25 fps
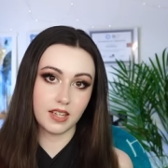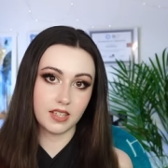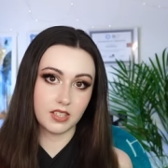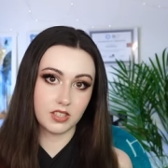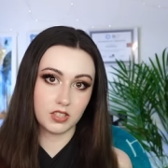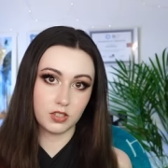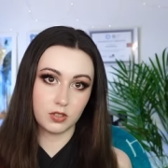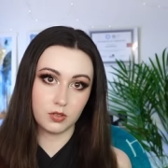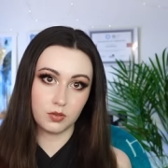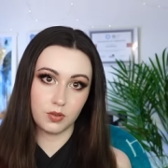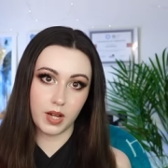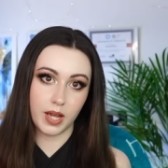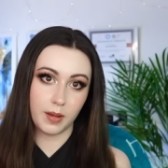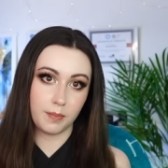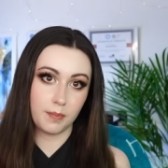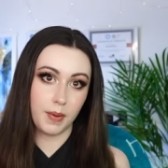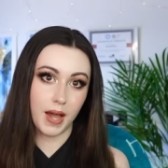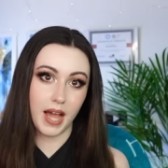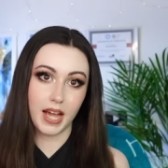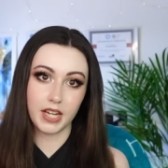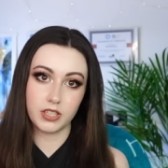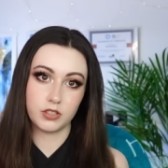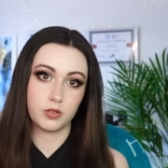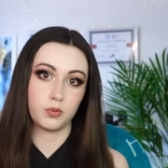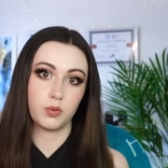into a
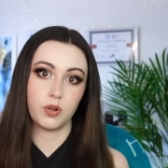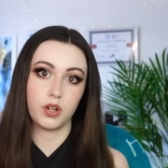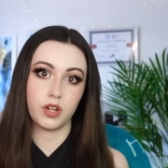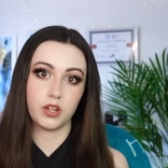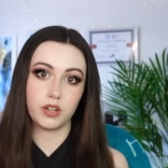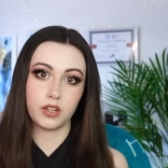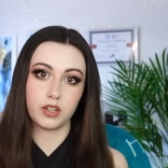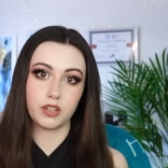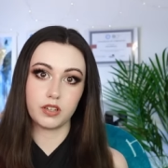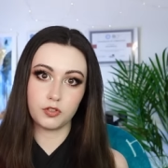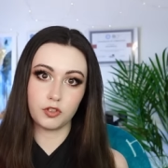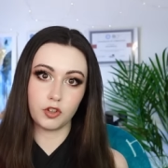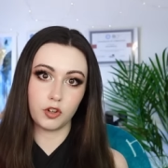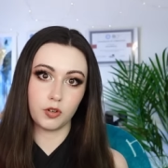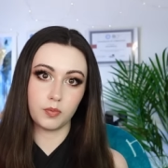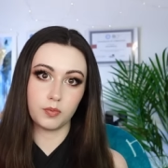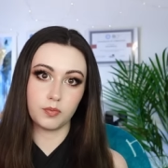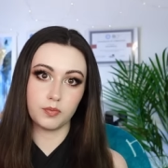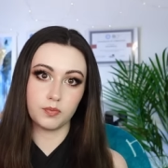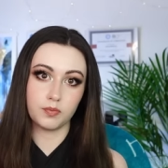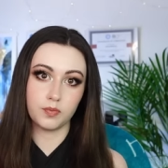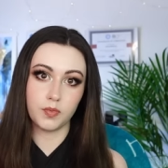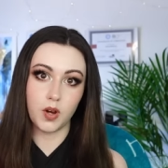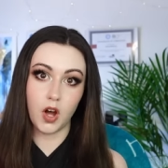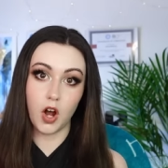patchwork
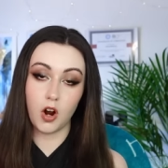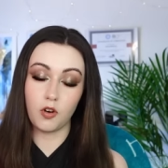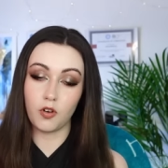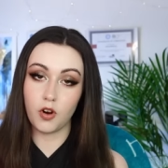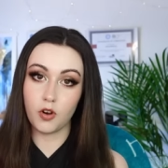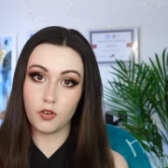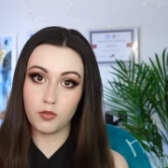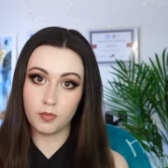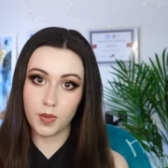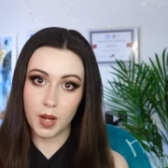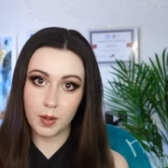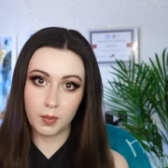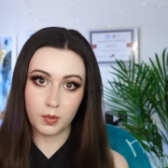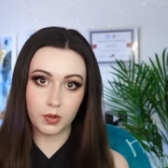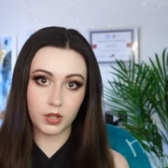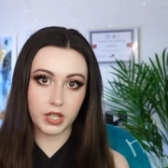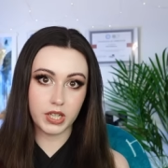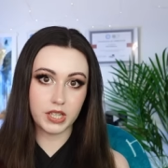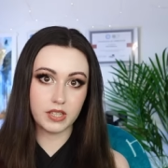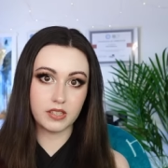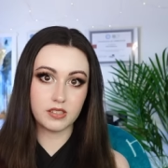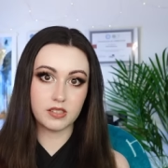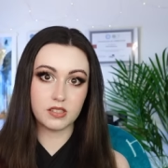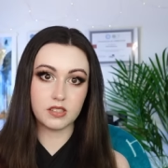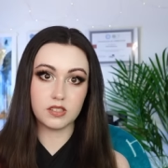from our own
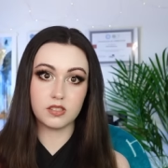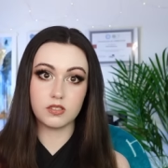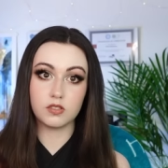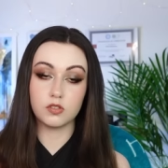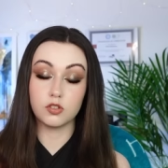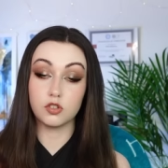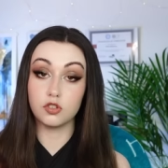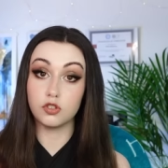memories,